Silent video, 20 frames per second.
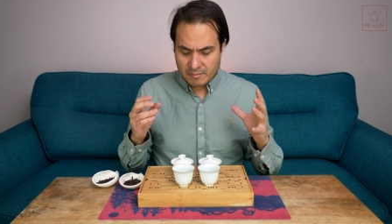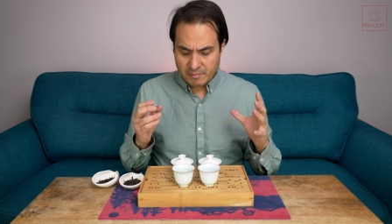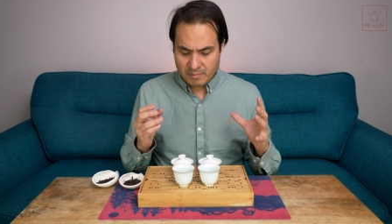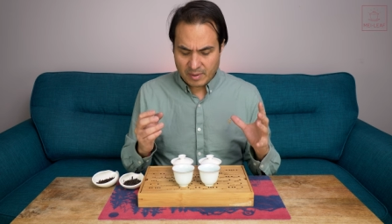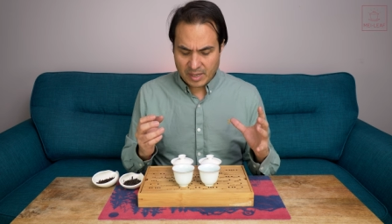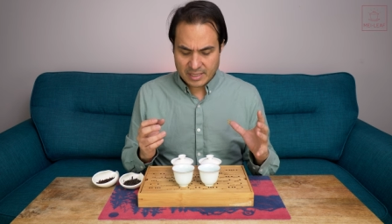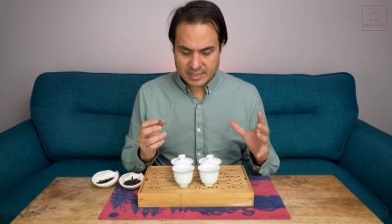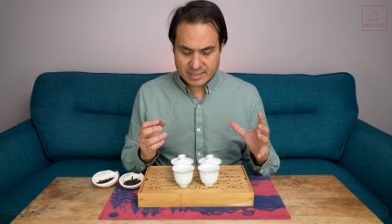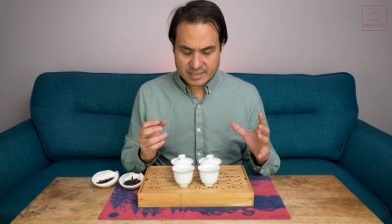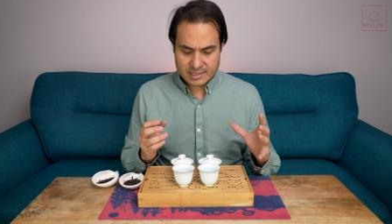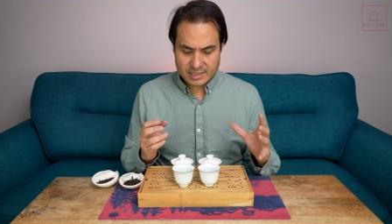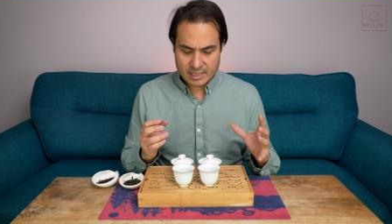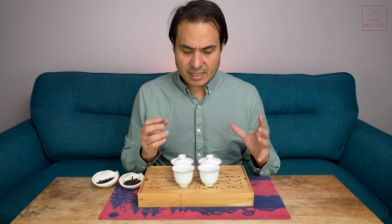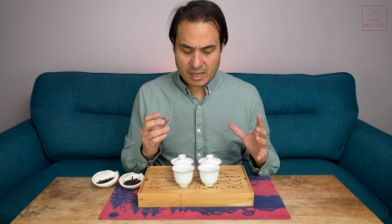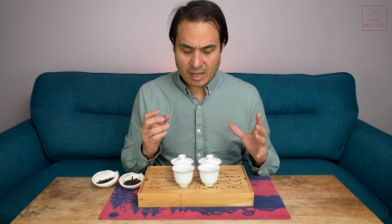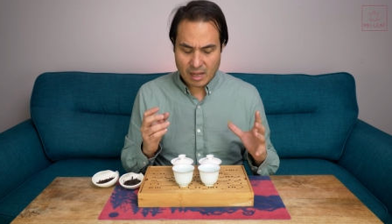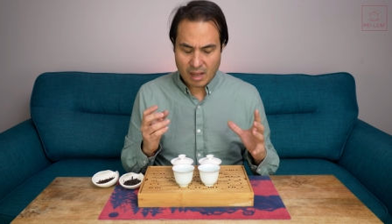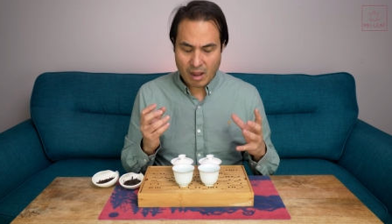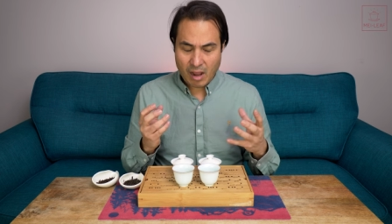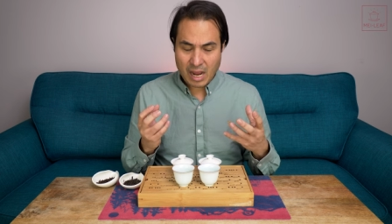But
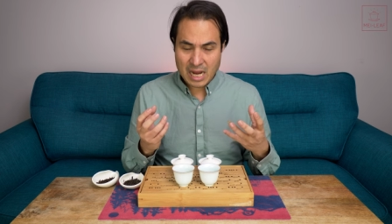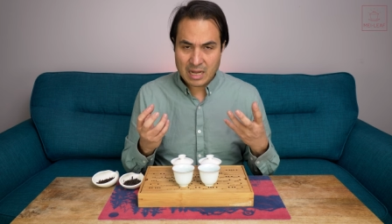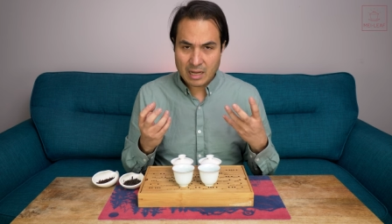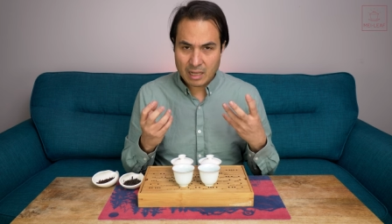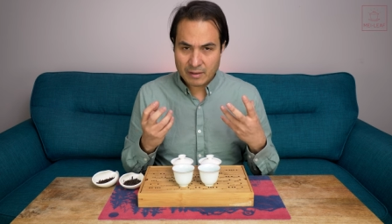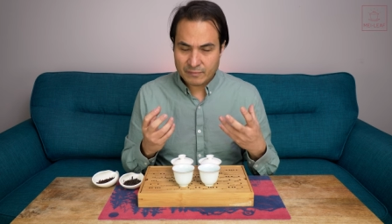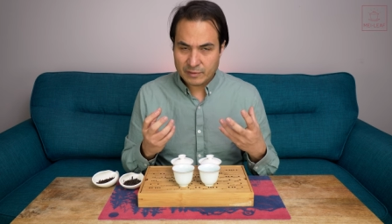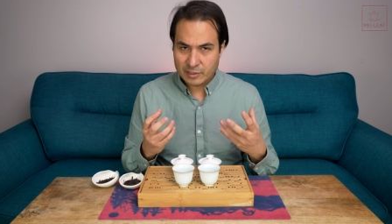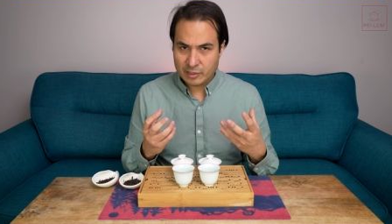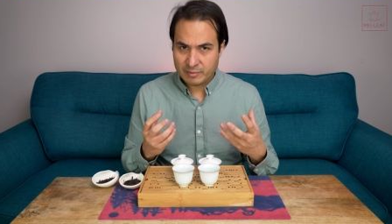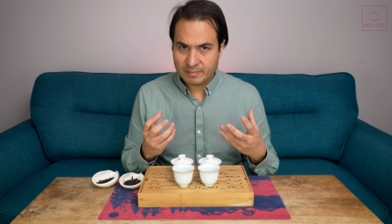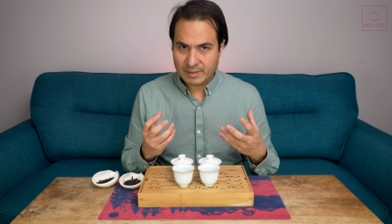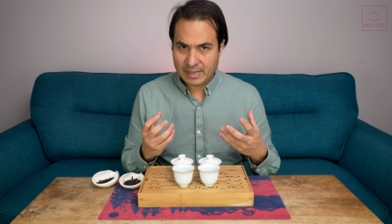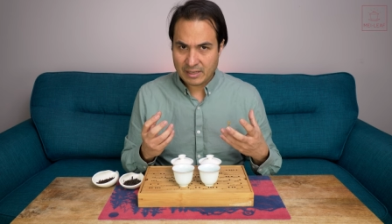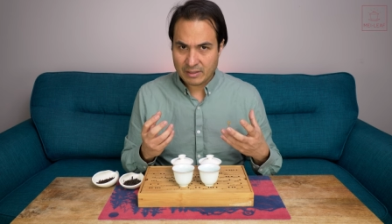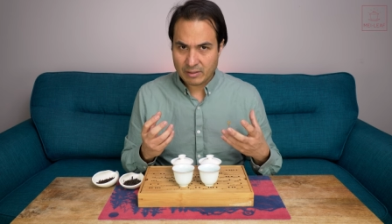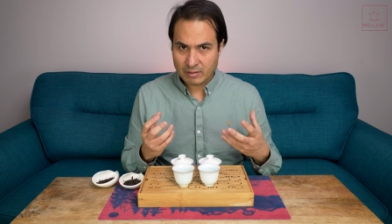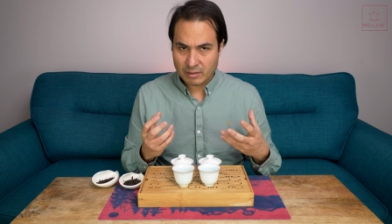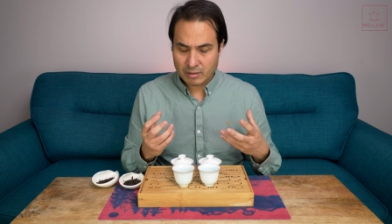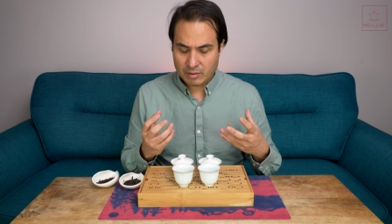uh, I love Liu
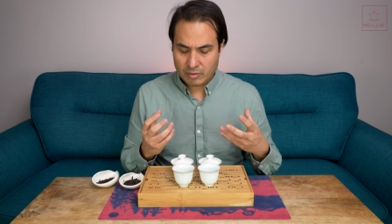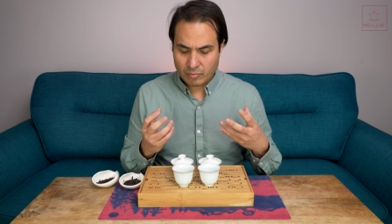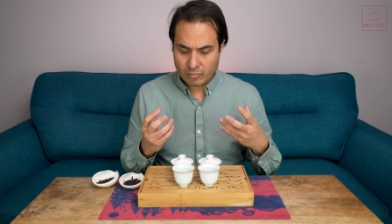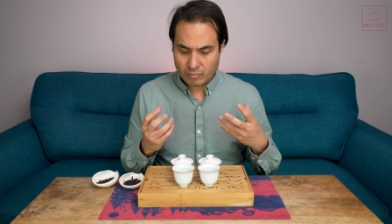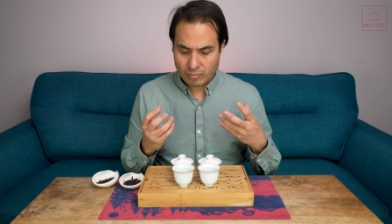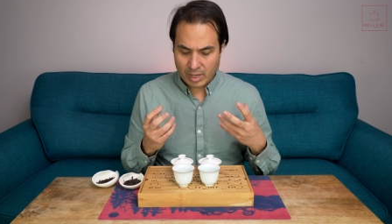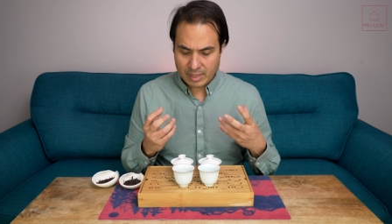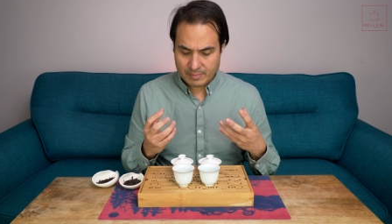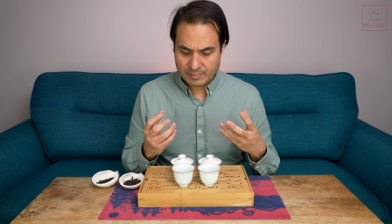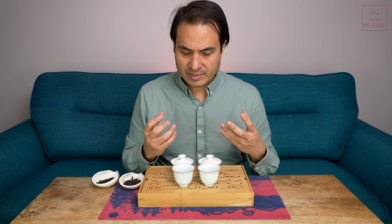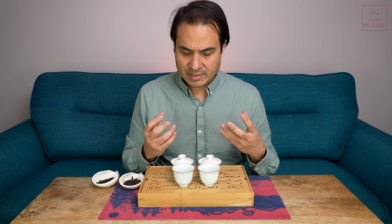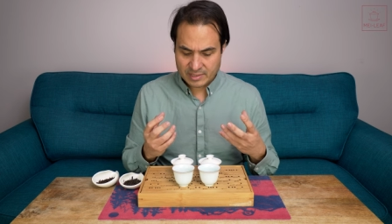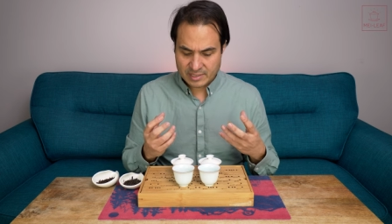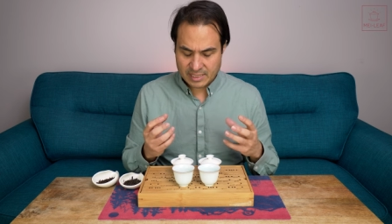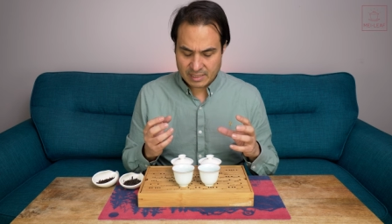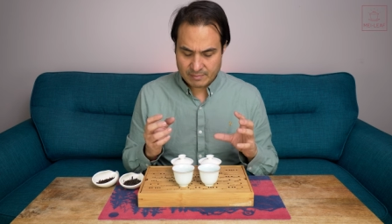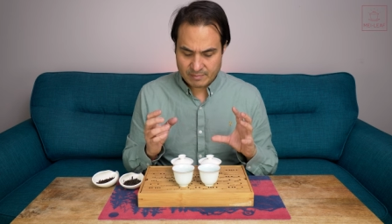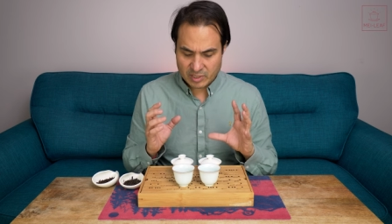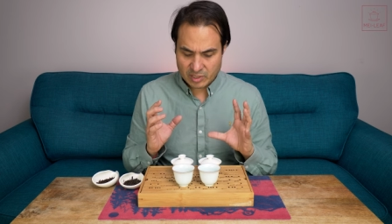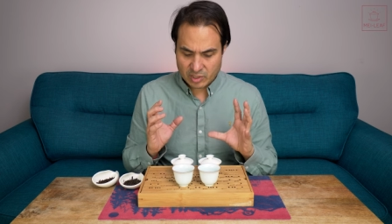Bao ripened
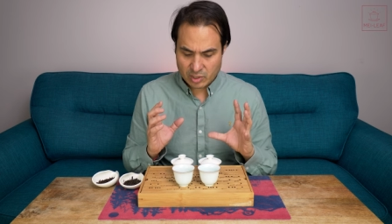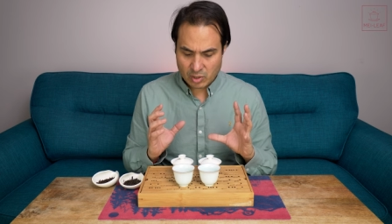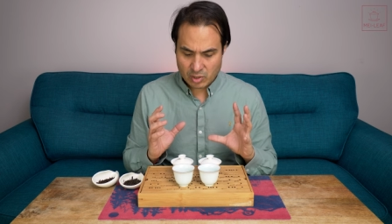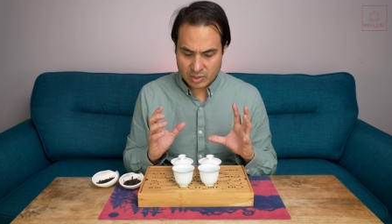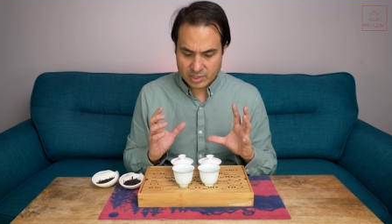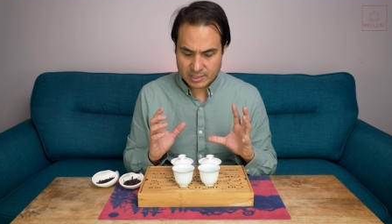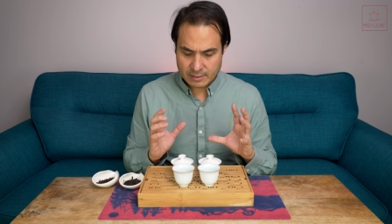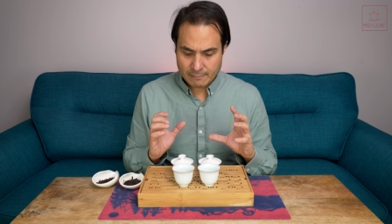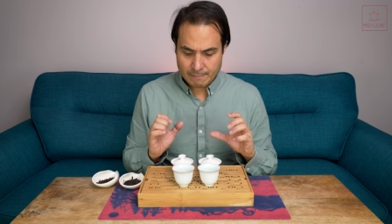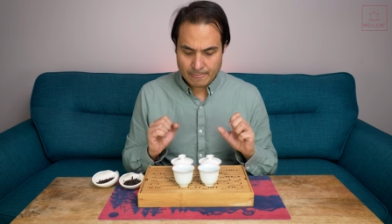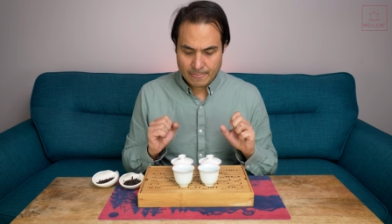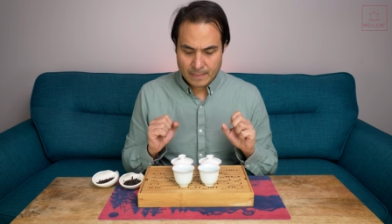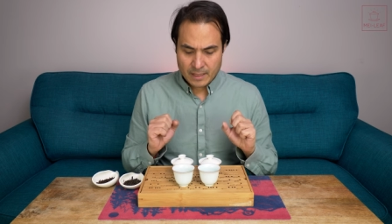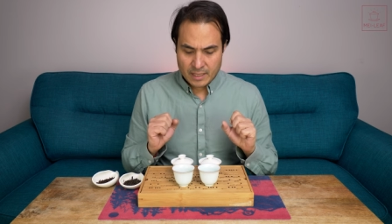tea because